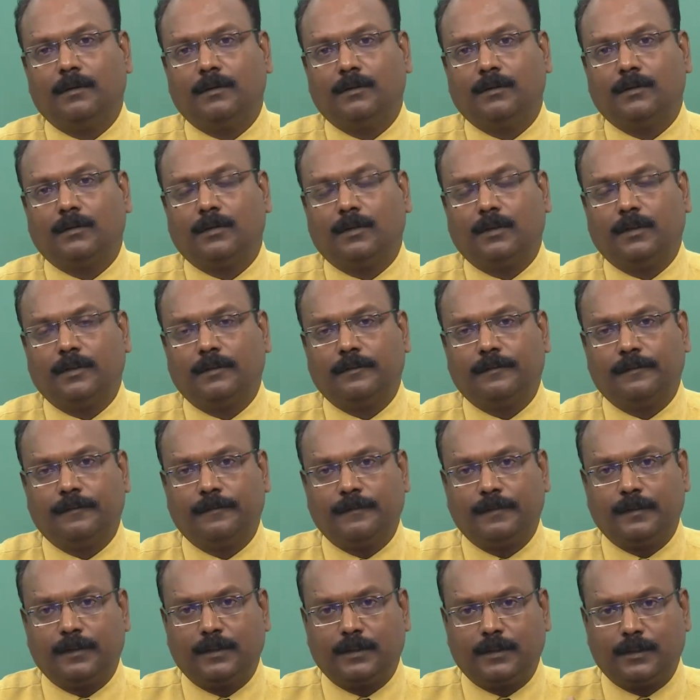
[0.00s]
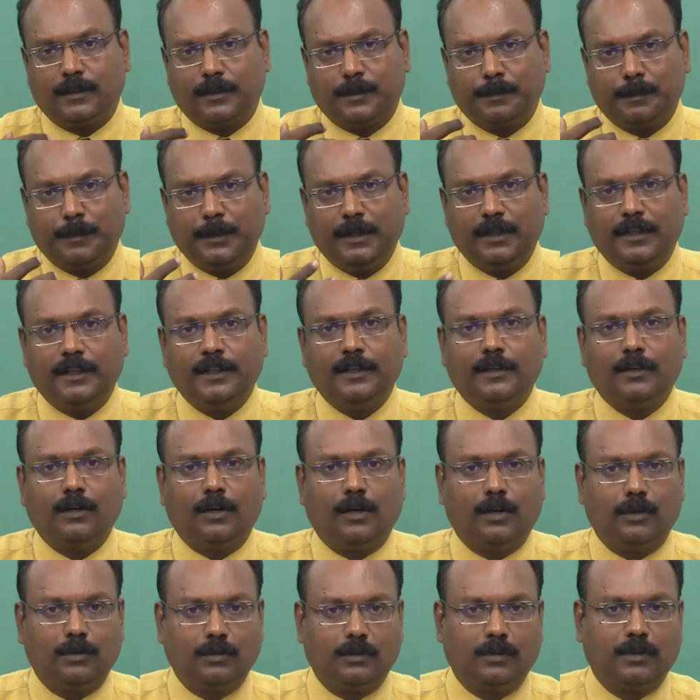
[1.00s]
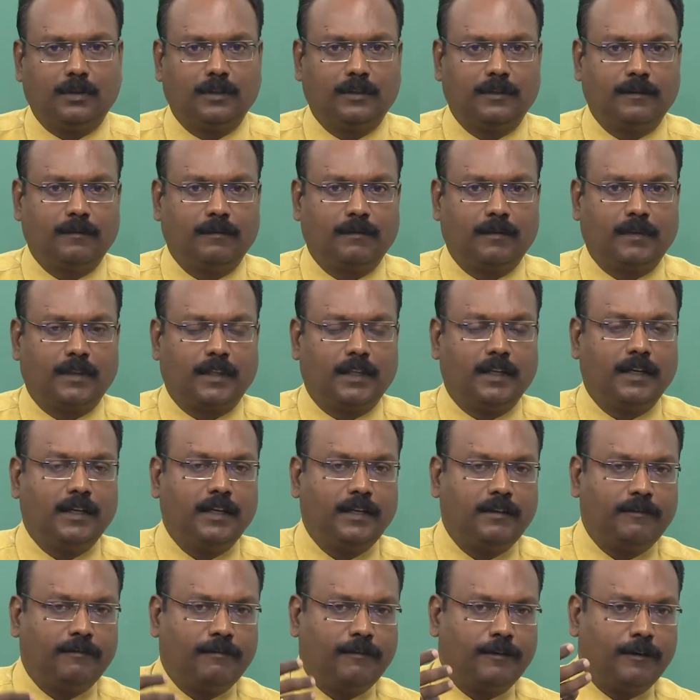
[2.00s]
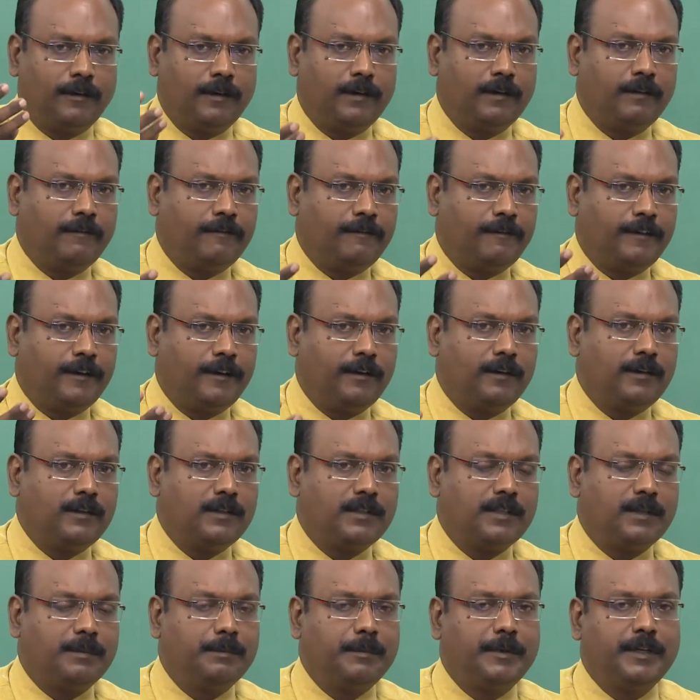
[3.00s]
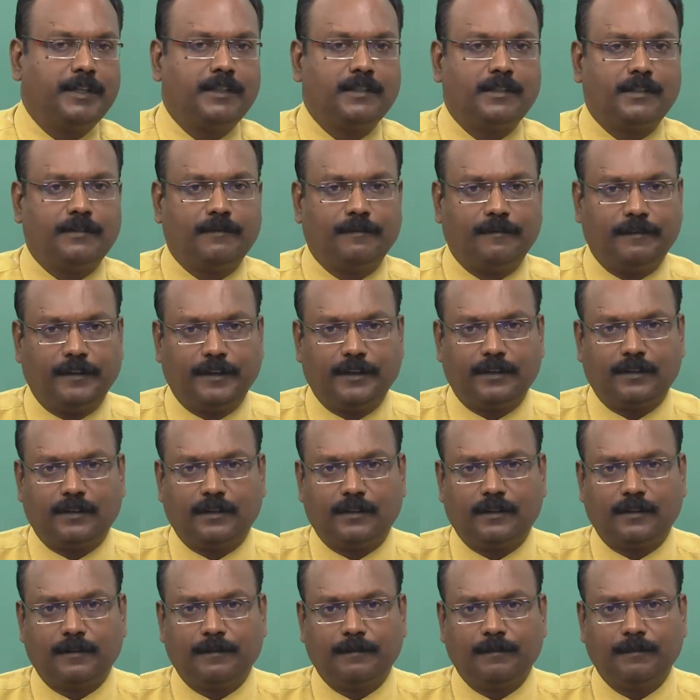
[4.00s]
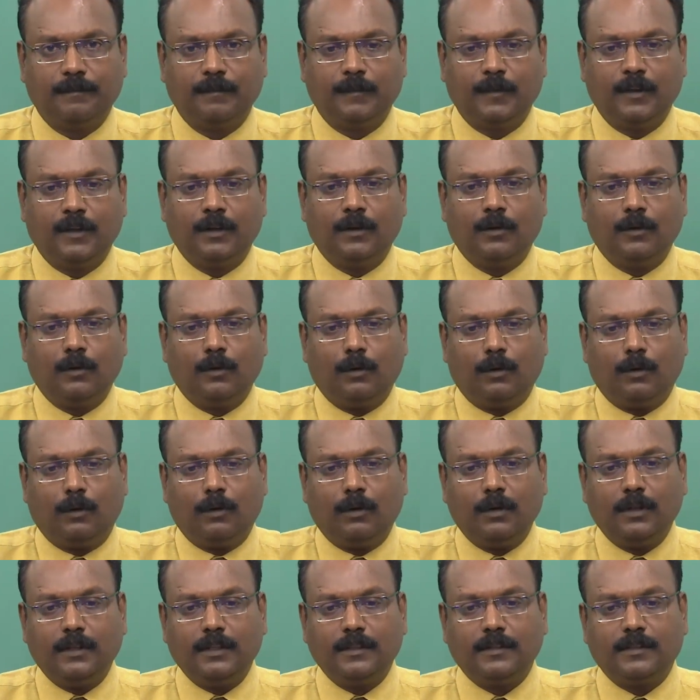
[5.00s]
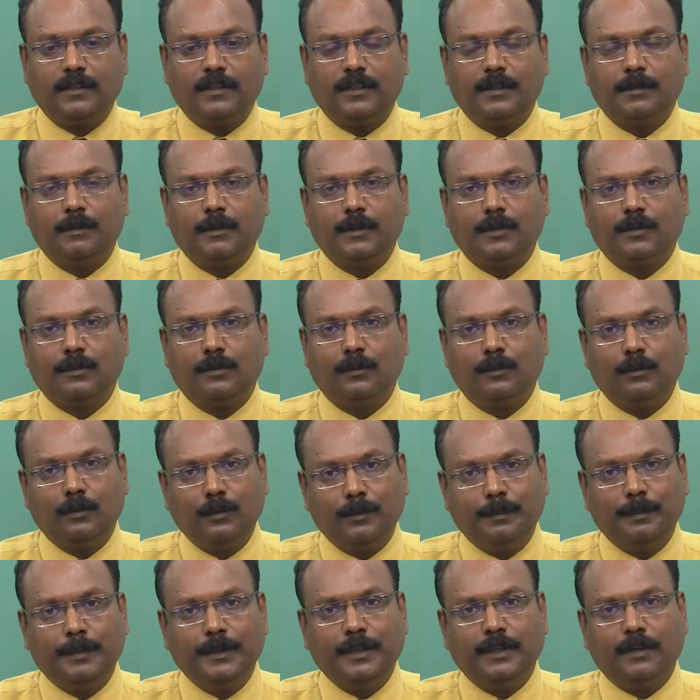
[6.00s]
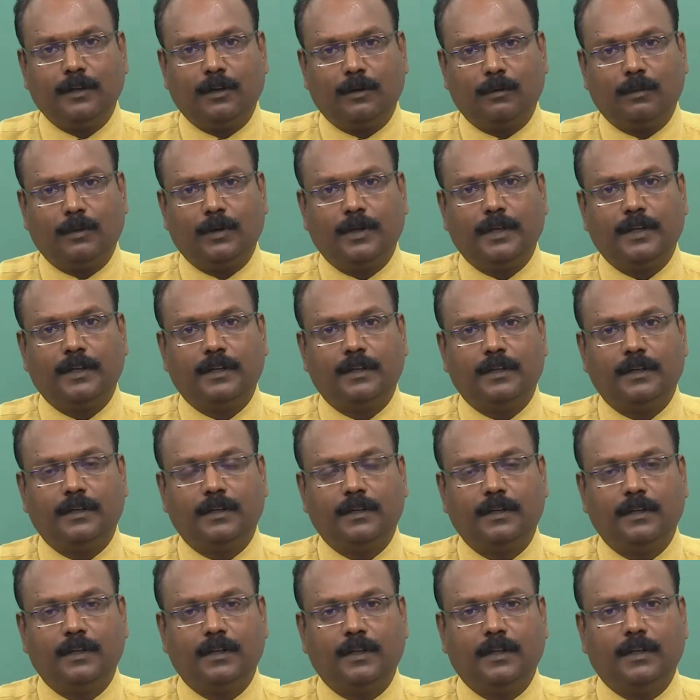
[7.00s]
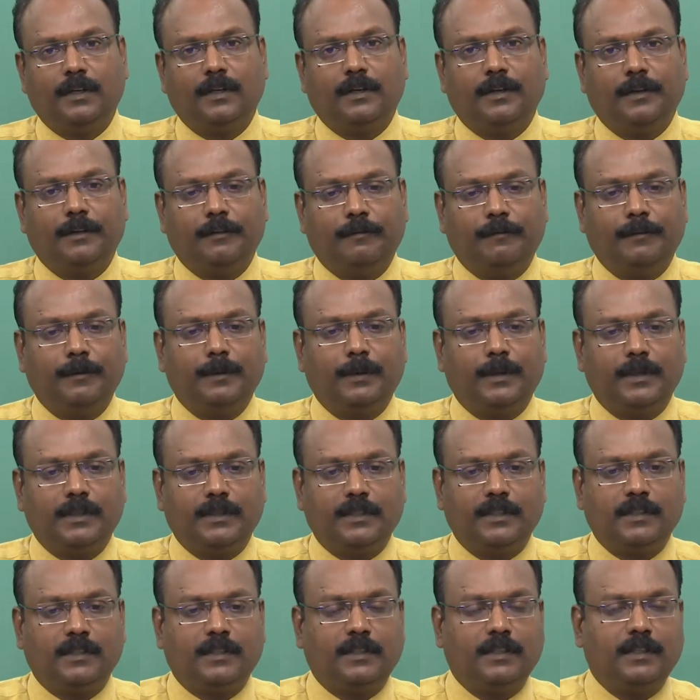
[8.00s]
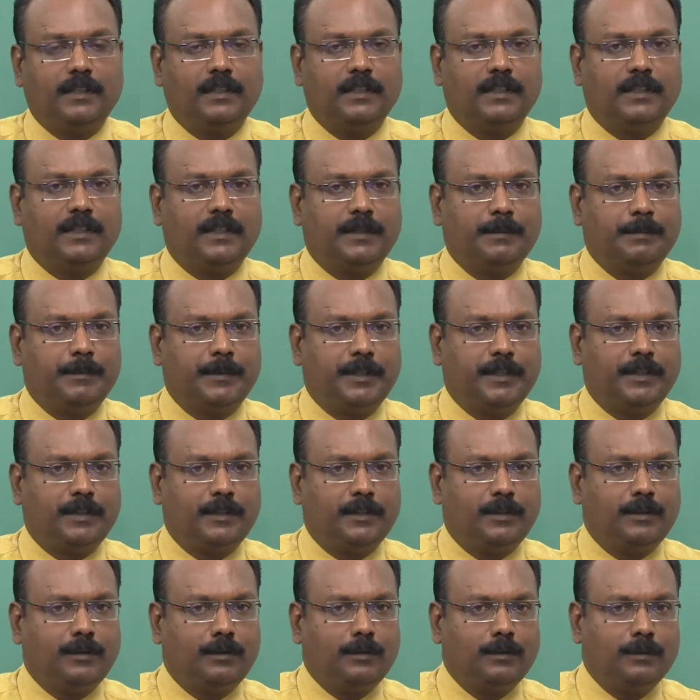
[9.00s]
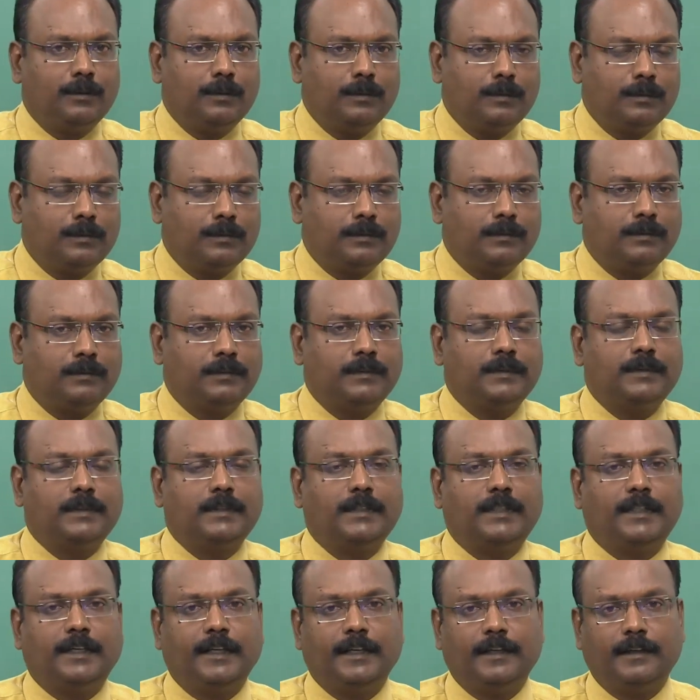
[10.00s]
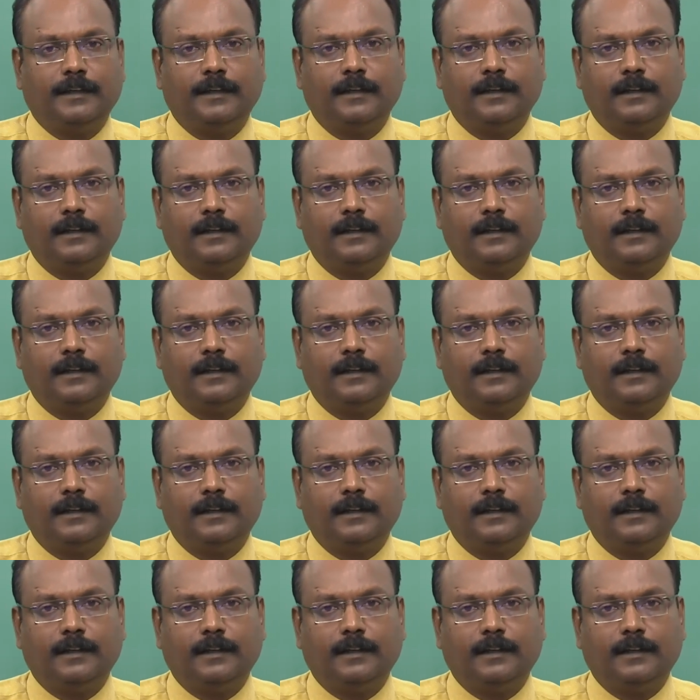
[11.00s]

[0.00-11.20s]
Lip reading: sort of spilt it out, and then it fell on somebody's face. Now all these troubles could be avoided if you resisted the temptation to take